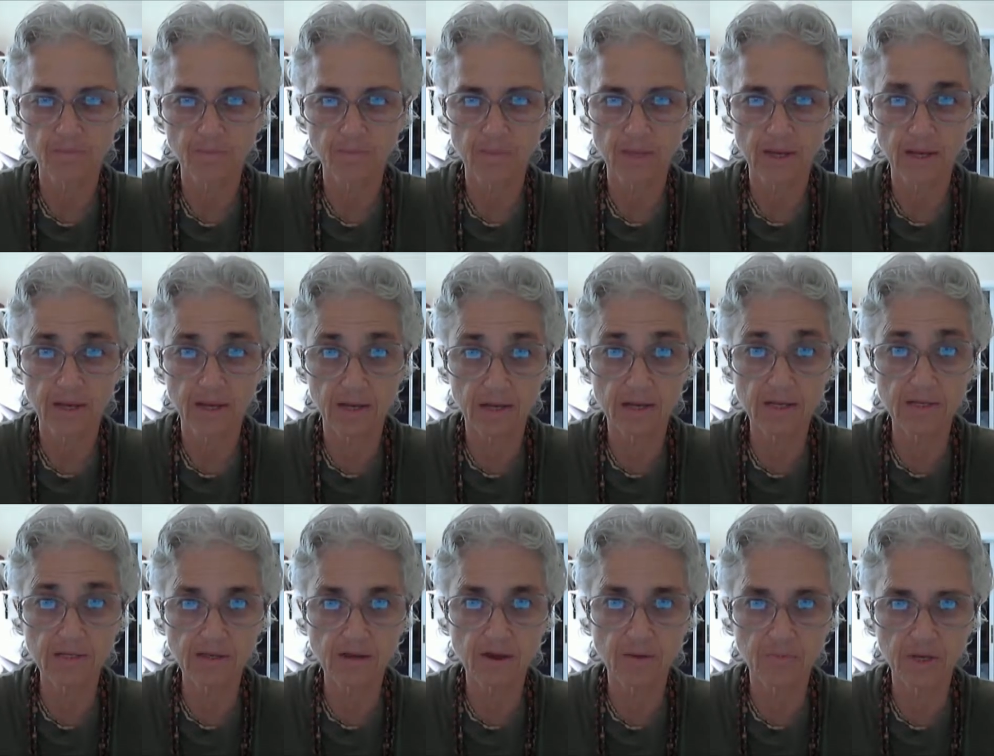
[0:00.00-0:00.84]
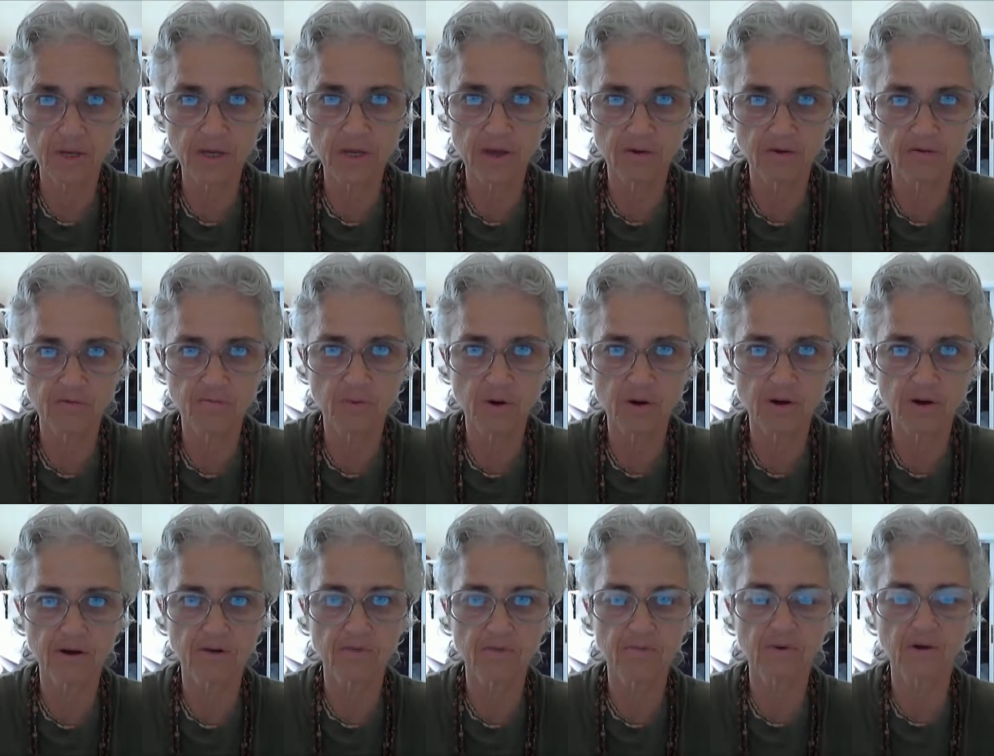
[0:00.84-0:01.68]
And it is coming out of
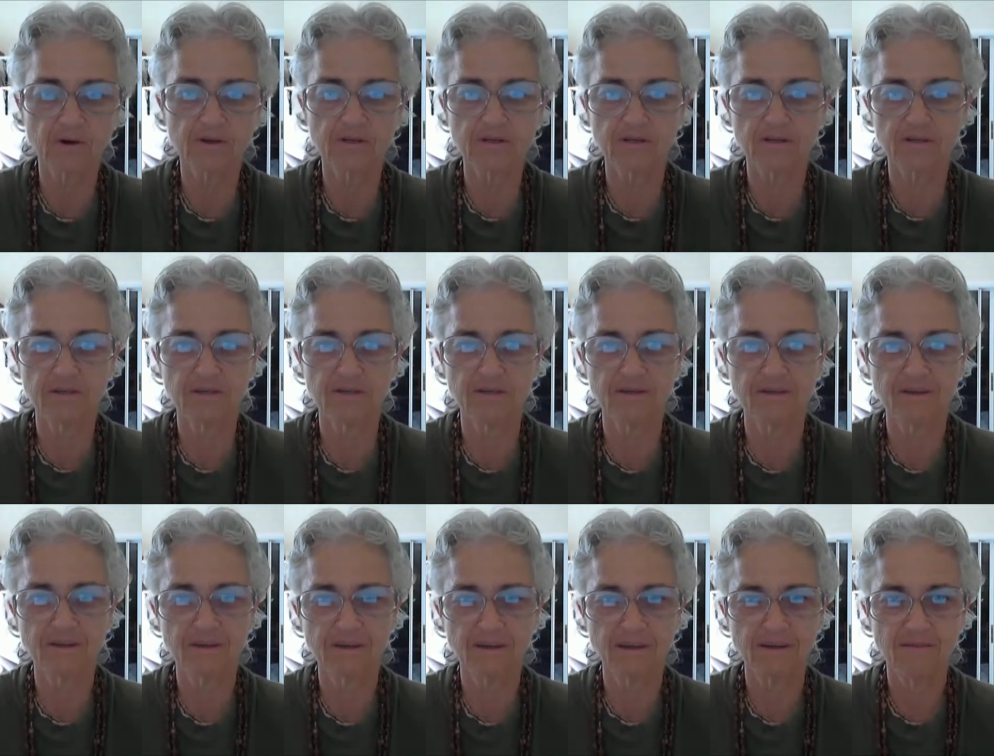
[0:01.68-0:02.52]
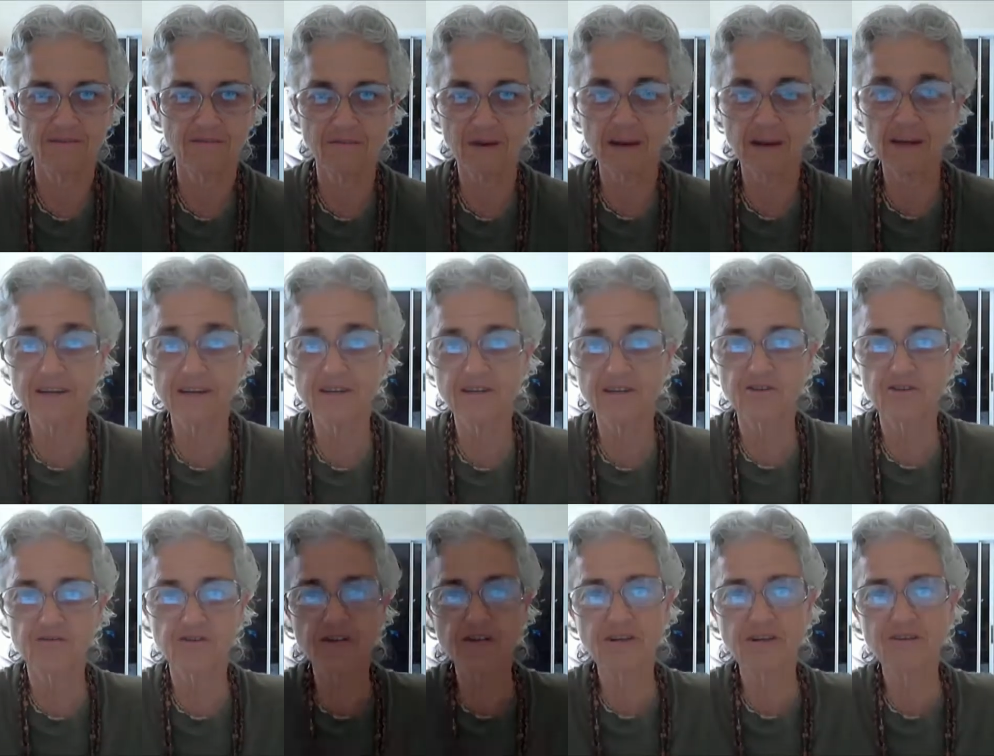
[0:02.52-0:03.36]
Bhāgavatam via
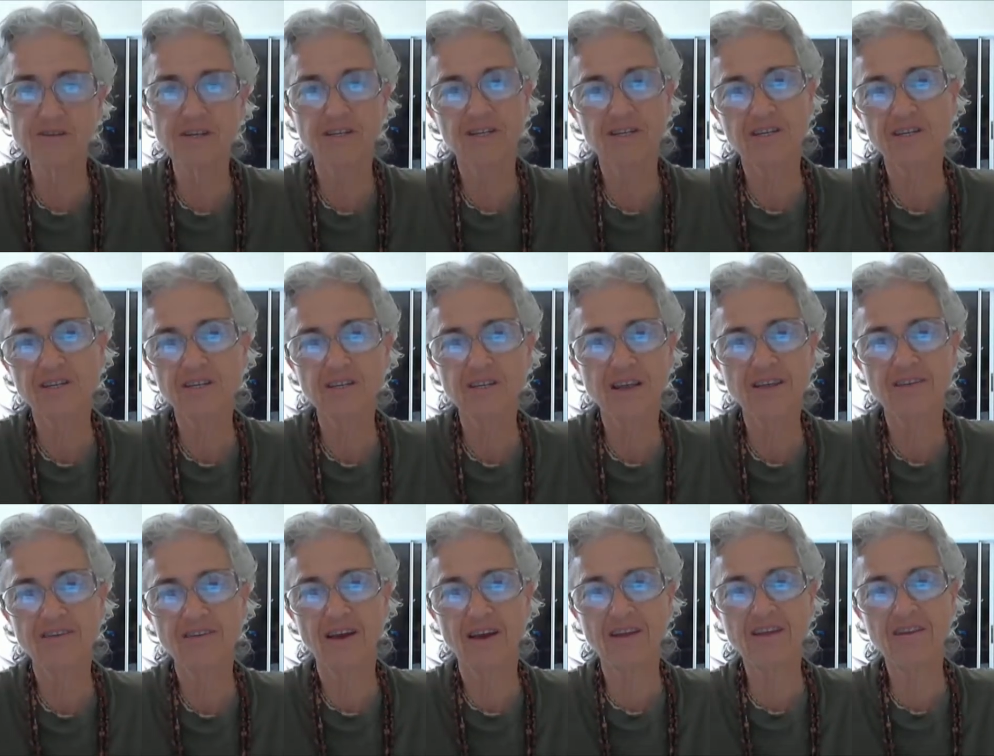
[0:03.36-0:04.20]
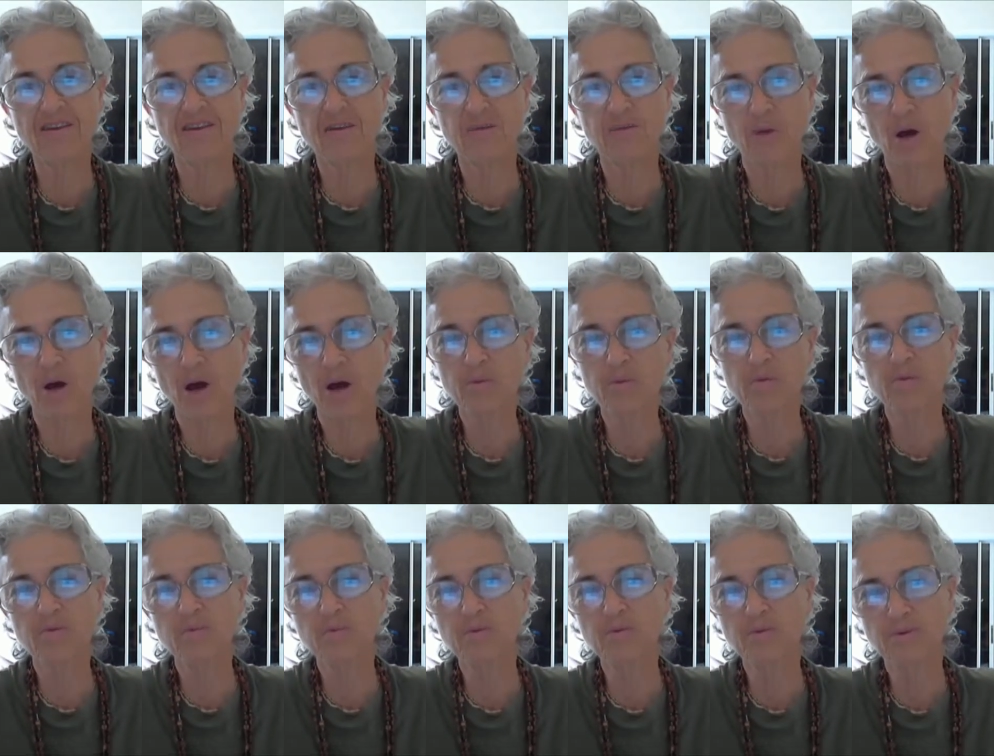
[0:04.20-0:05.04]
Sri Krishna Chaitanya
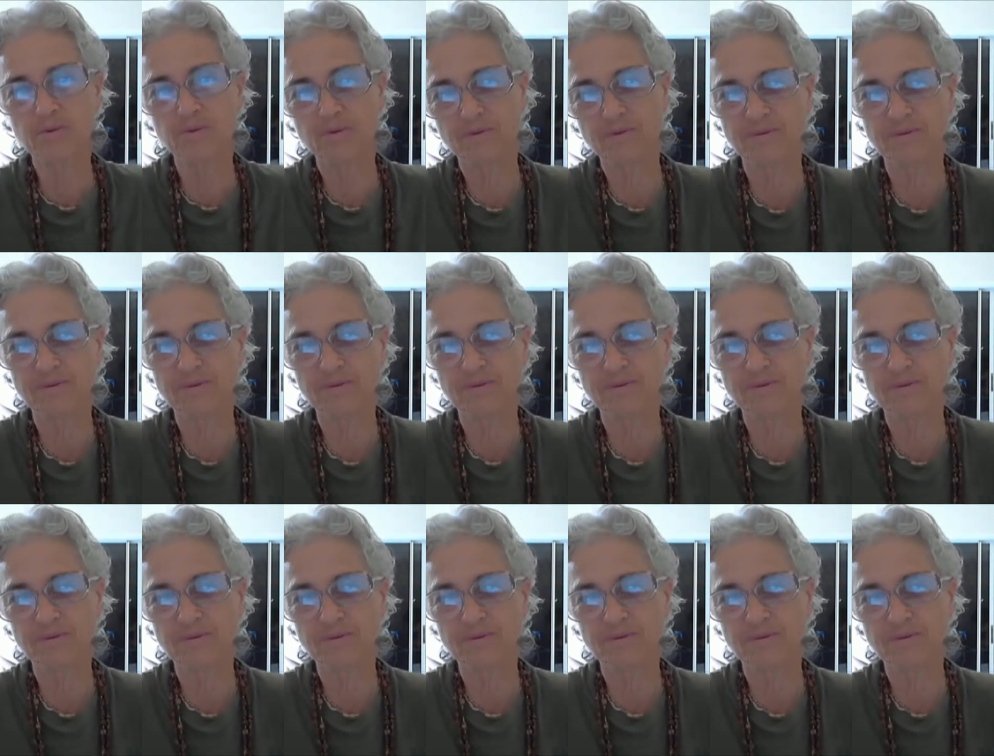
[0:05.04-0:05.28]
Mahaprabhu,